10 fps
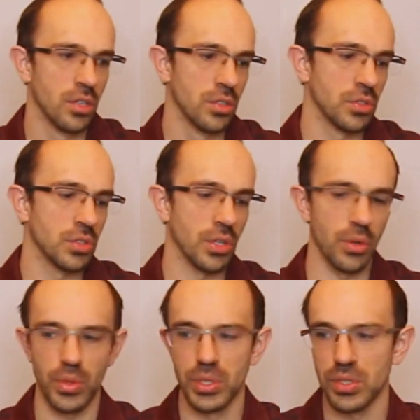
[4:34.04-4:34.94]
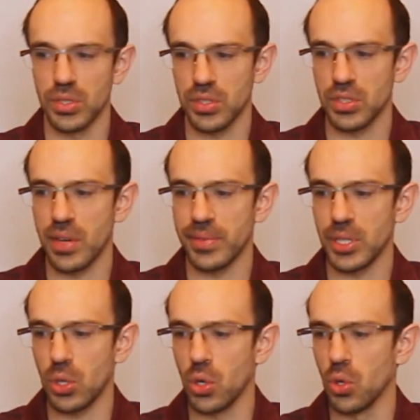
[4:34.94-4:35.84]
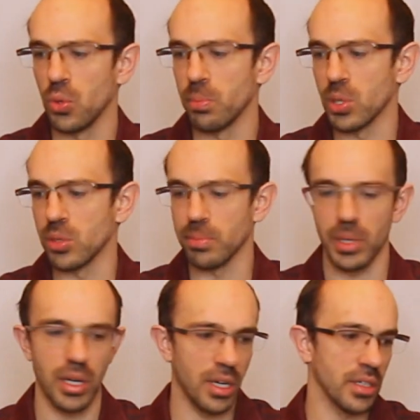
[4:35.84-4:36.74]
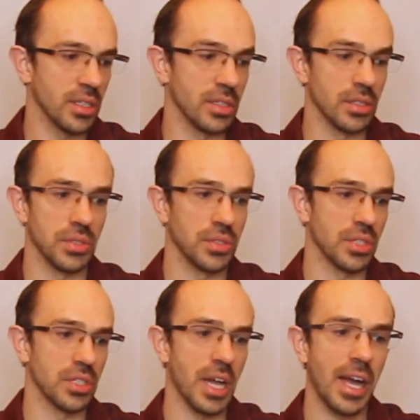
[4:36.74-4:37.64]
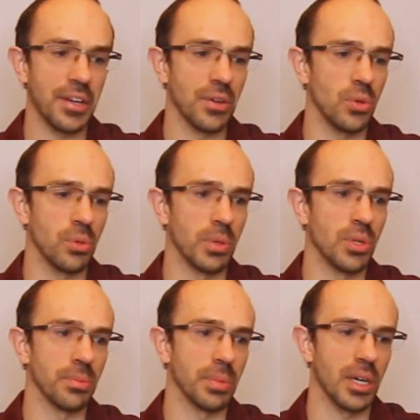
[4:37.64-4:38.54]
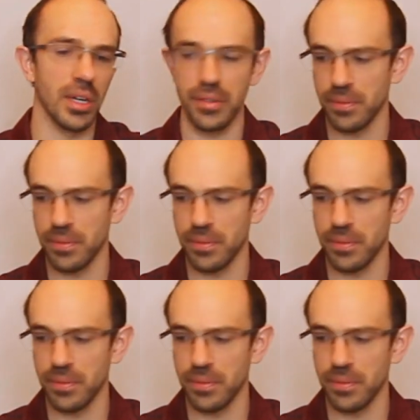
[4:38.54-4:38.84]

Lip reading: So this is a 7-hole burn pot, and this is a 9-hole burn pot.